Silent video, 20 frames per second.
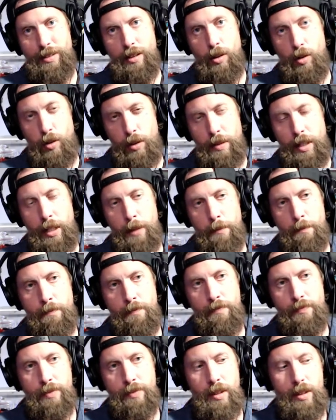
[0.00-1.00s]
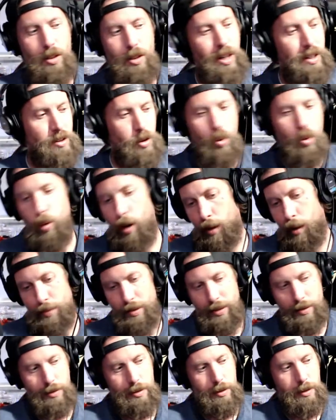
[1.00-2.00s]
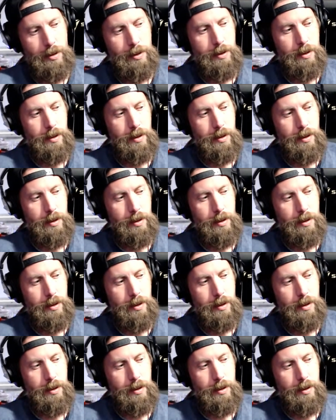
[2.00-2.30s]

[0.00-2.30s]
You know what I mean? You got two options.